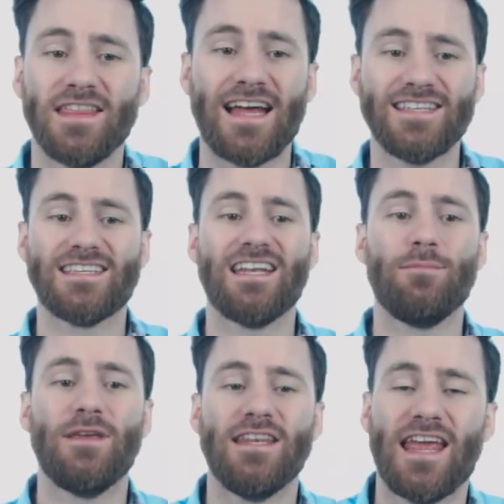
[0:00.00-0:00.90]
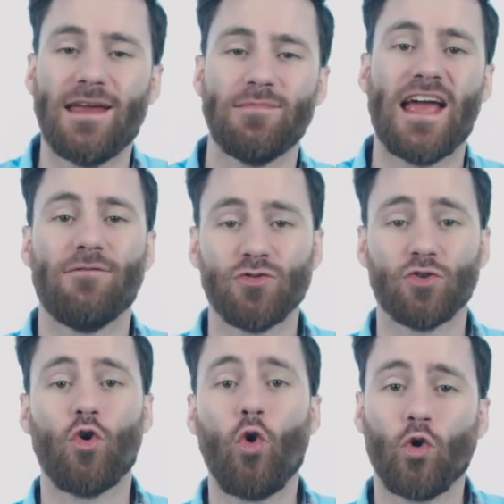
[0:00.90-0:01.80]
That is going to be named after
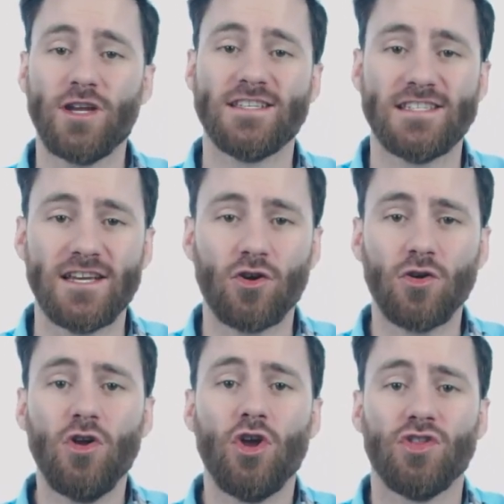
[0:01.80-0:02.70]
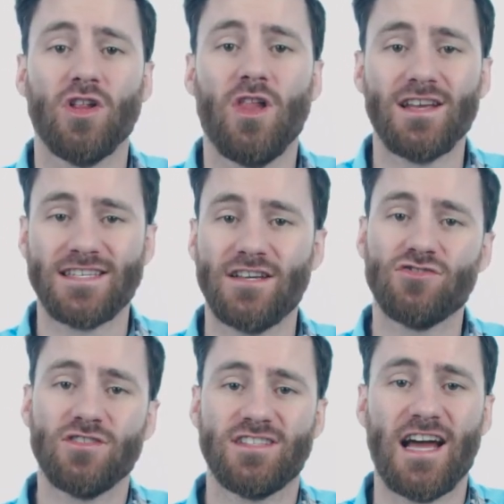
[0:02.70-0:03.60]
Corey Seager, the Los
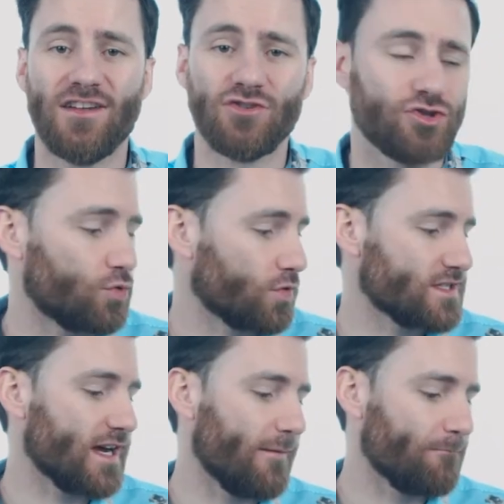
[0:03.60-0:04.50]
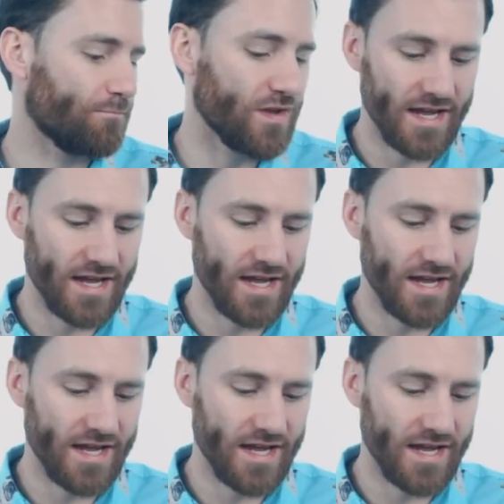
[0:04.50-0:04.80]
Angeles Dodgers shortstop.